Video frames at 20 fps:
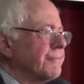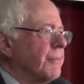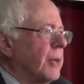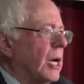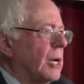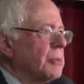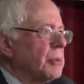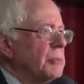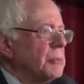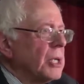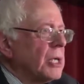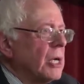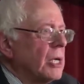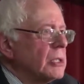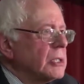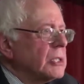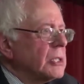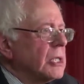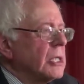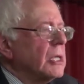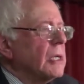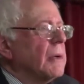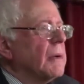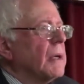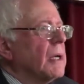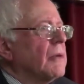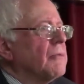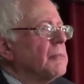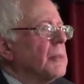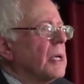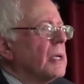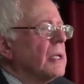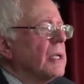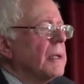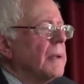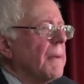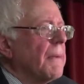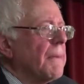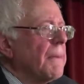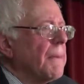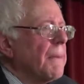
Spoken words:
Barbara Mikulski of Maryland.